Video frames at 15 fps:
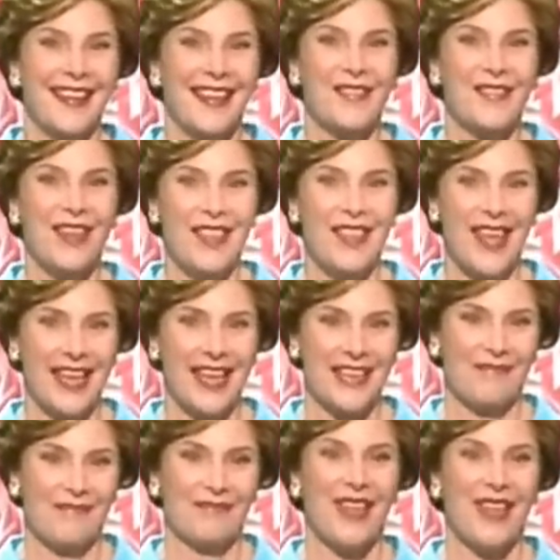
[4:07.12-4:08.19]
Even
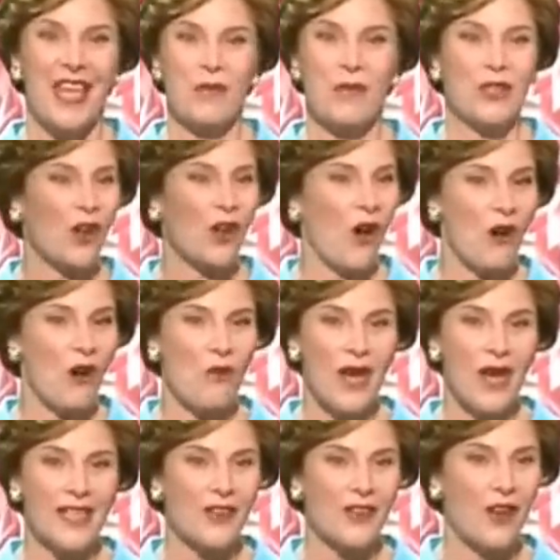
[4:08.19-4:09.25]
then, he was
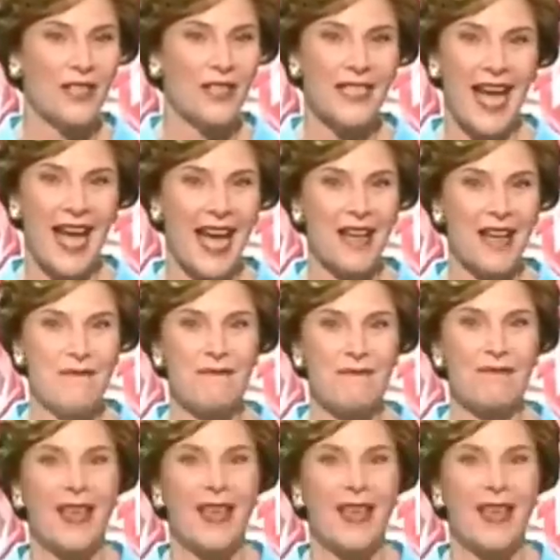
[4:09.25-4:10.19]
always on time,